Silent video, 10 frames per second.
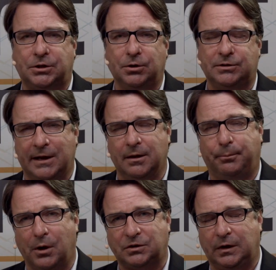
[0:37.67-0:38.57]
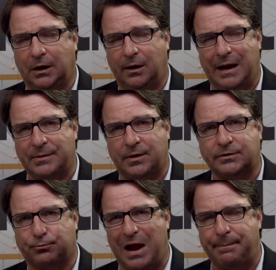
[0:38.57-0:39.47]
2 is in the books here at Amazon.
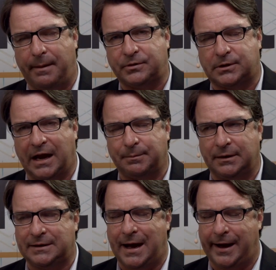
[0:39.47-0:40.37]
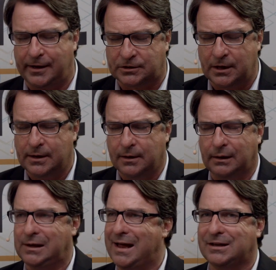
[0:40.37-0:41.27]
It's a wrap up segment. Guys,
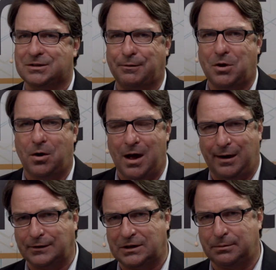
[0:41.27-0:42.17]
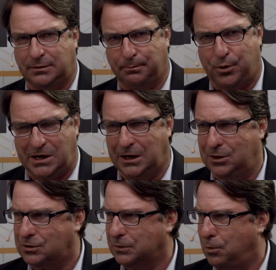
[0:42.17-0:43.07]
a lot of stuff going on. Obviously there's some breaking
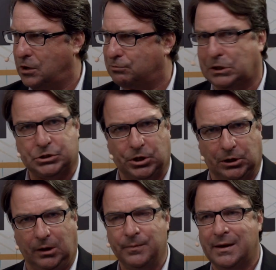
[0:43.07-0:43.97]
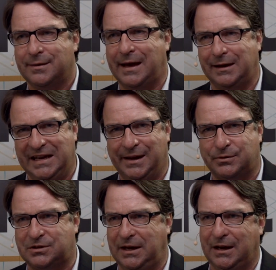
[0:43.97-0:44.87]
news in the Wall Street Journal that
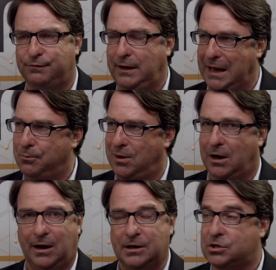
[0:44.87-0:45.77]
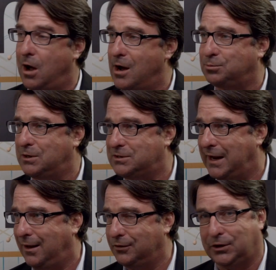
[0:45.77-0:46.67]
EMC and VMware are in talks with
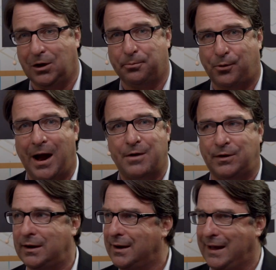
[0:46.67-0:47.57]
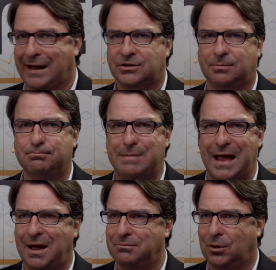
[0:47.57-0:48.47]
Dell to go private and some
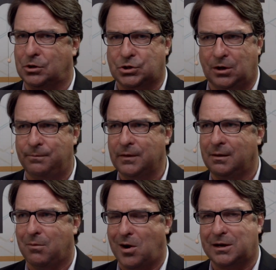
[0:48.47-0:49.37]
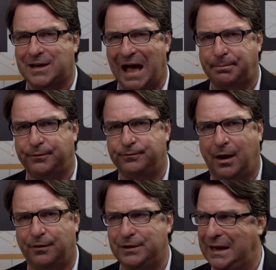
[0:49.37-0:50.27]
mega merger. Market cap
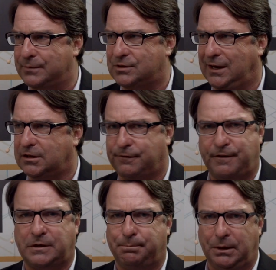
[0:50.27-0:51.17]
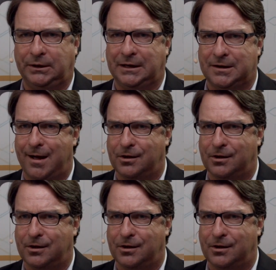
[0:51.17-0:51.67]
of EMC is $50 billion,